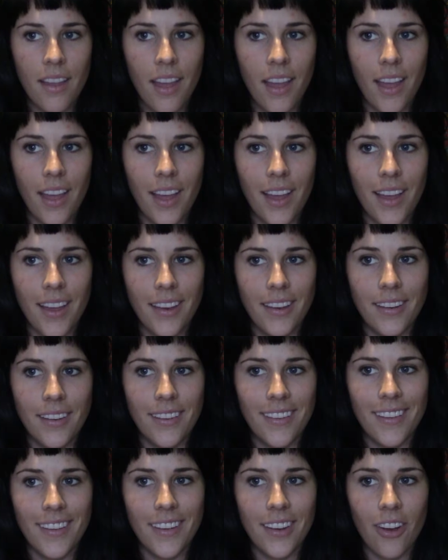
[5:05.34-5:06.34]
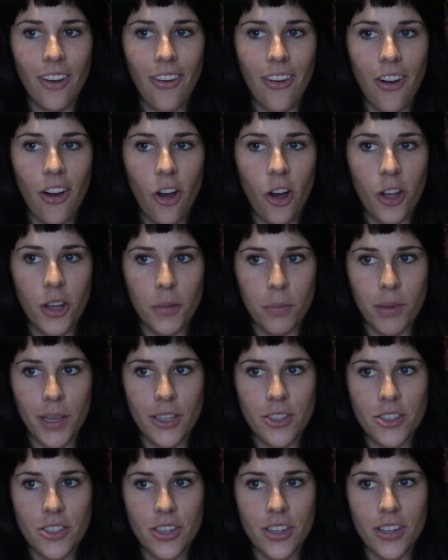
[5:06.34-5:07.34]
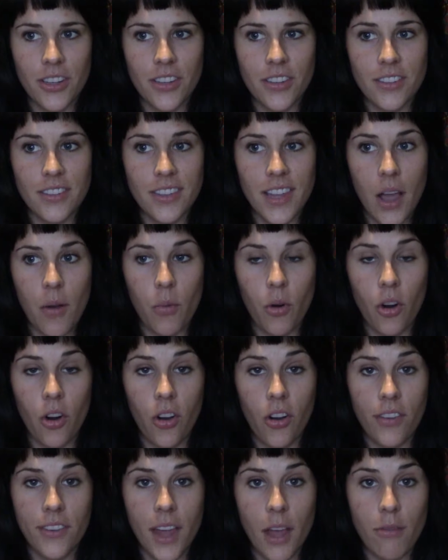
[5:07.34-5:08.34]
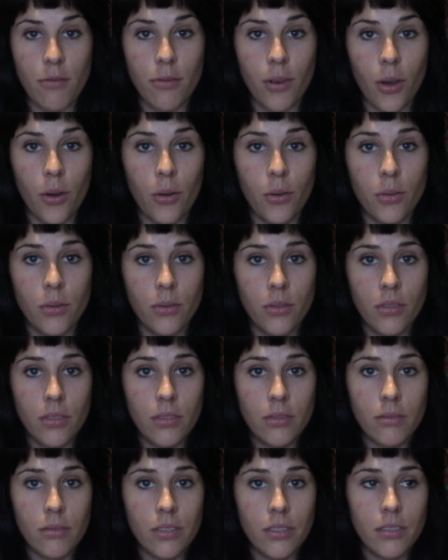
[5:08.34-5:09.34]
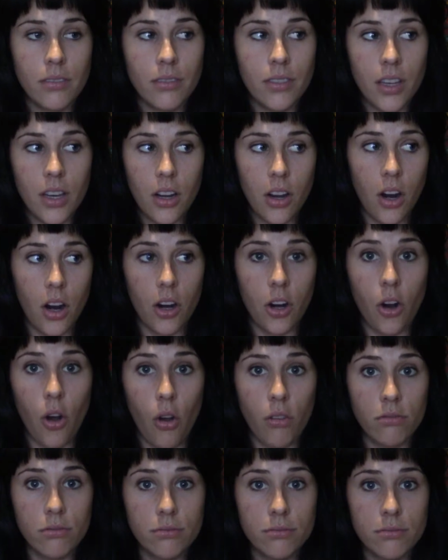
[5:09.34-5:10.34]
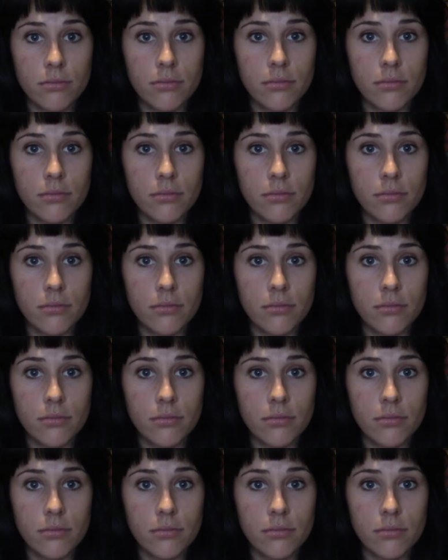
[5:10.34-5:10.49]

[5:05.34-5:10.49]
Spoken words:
and all the pictures that were on that phone are gone.